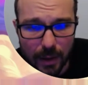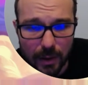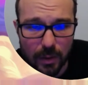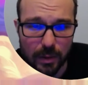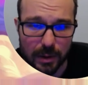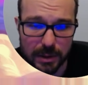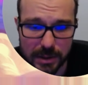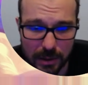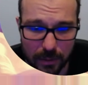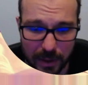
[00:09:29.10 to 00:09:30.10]
Cool.
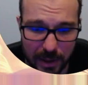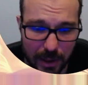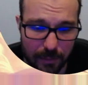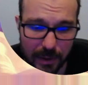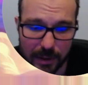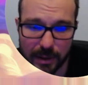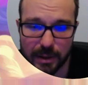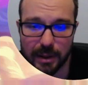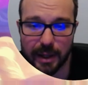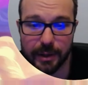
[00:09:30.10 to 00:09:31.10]
So
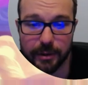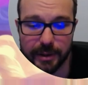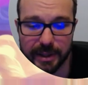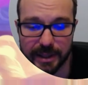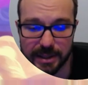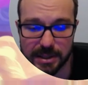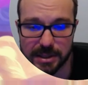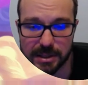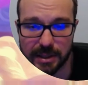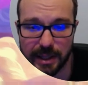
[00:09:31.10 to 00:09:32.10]
I could
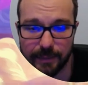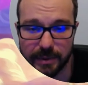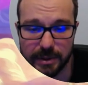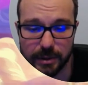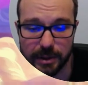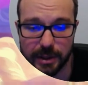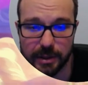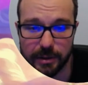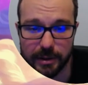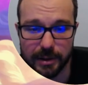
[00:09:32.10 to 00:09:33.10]
kiss Captain Hook
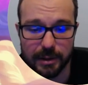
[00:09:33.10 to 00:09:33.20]
here.